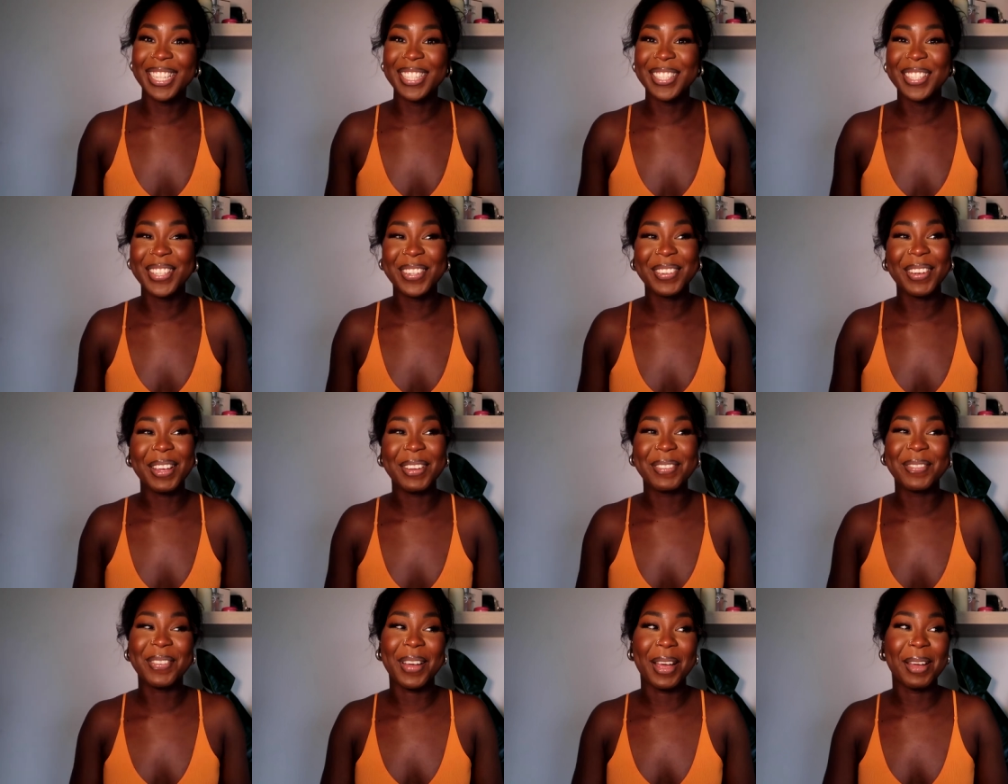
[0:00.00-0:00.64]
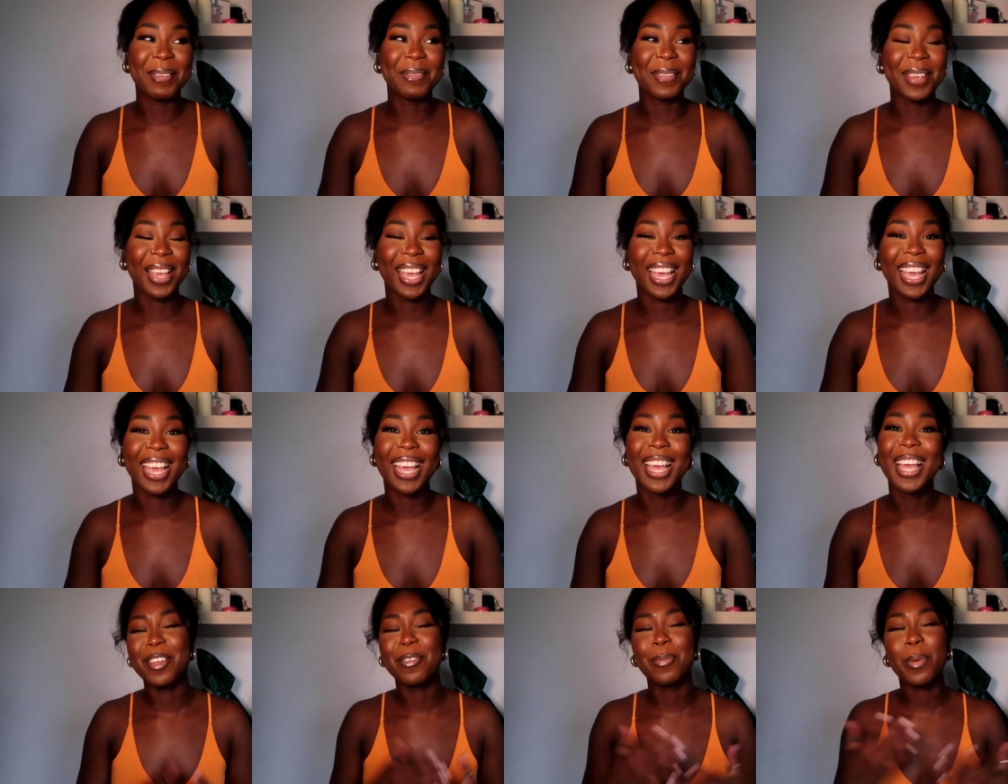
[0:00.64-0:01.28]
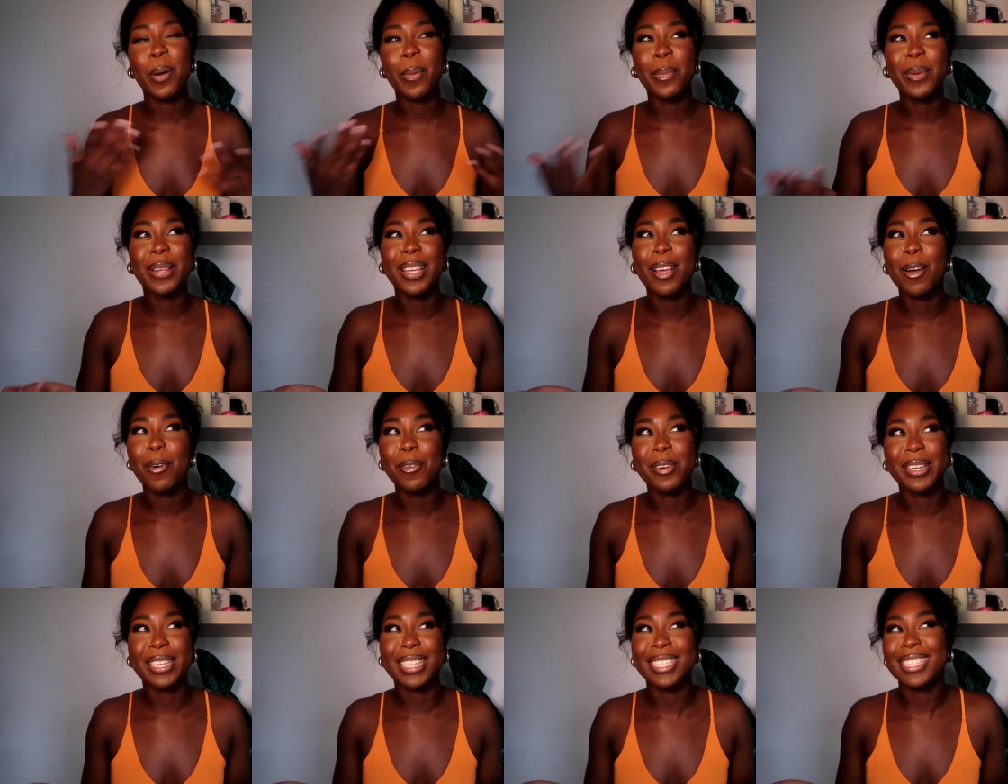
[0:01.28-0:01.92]
into it but I'm here. You've
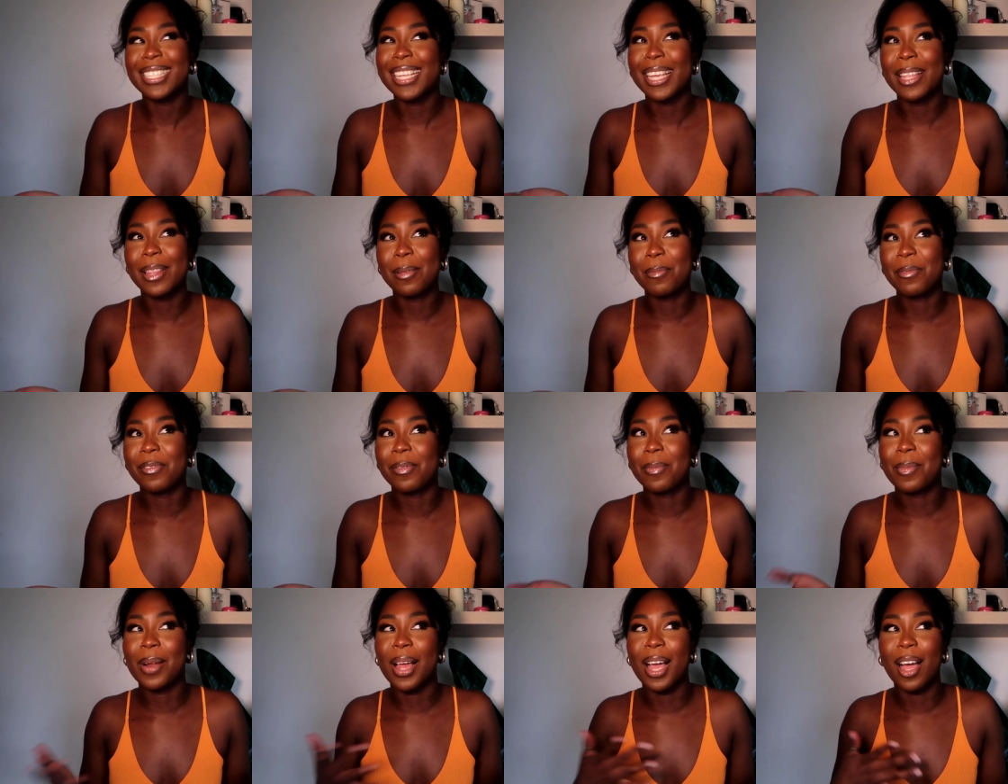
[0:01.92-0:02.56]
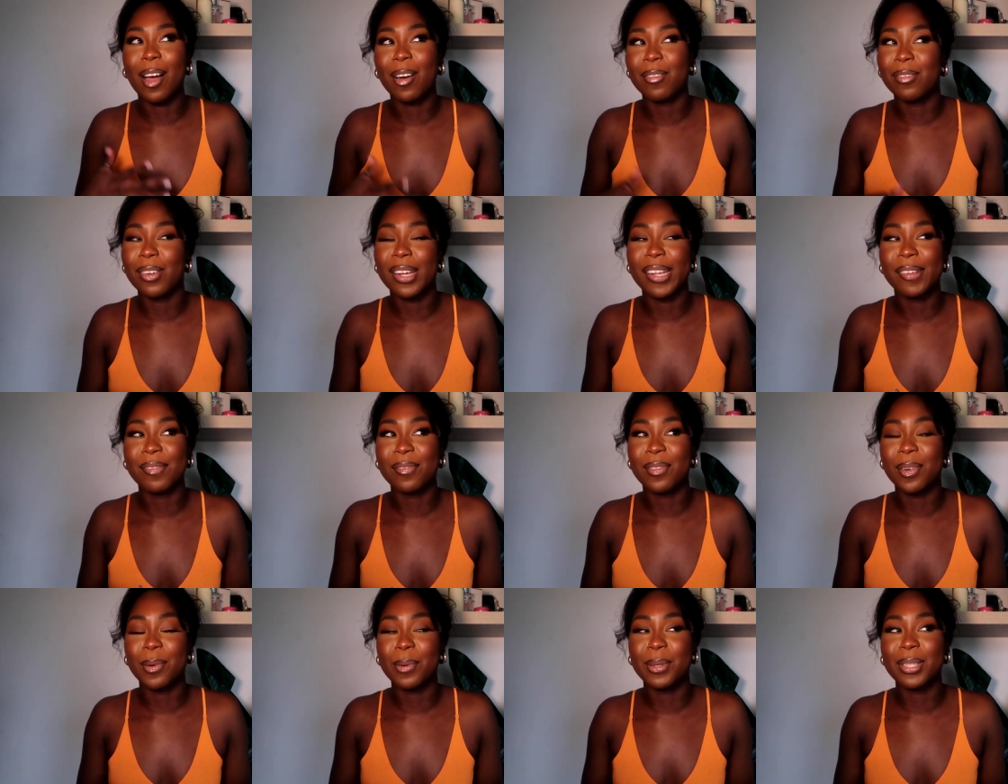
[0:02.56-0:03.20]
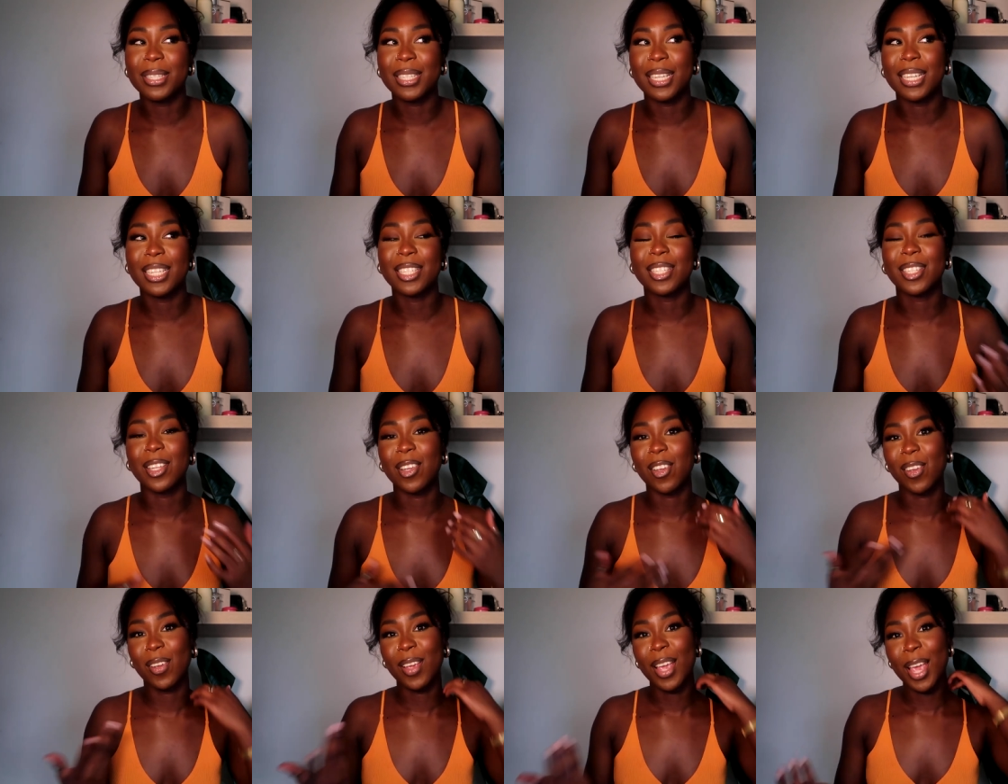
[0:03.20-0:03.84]
probably already seen them from like other influencers
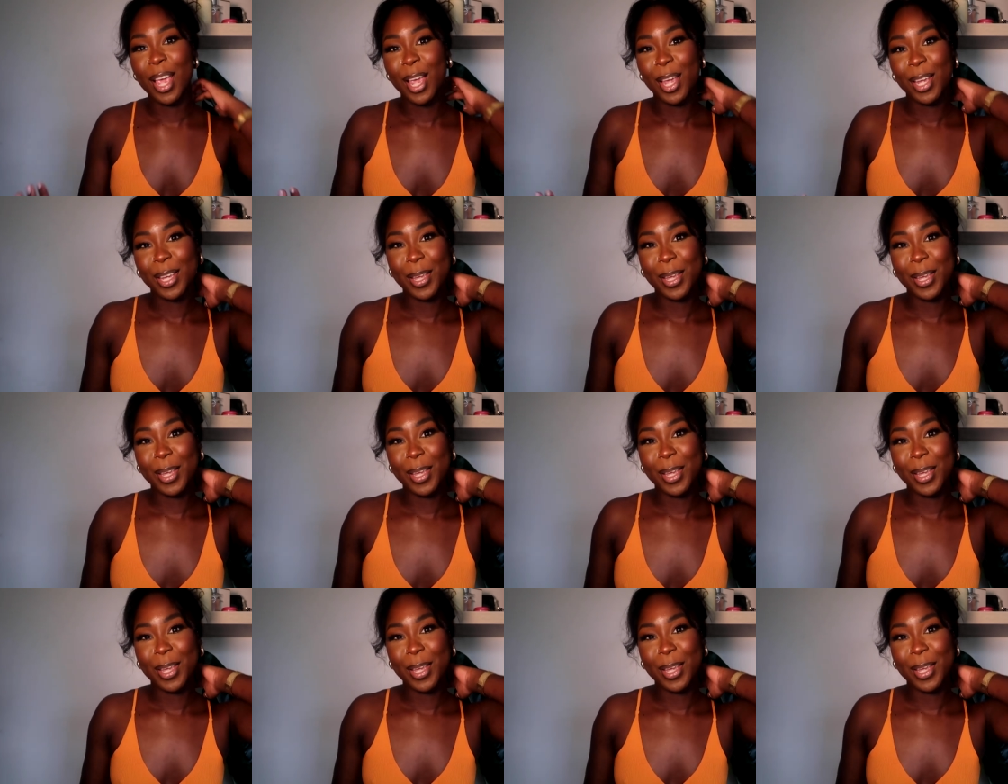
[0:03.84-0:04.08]
so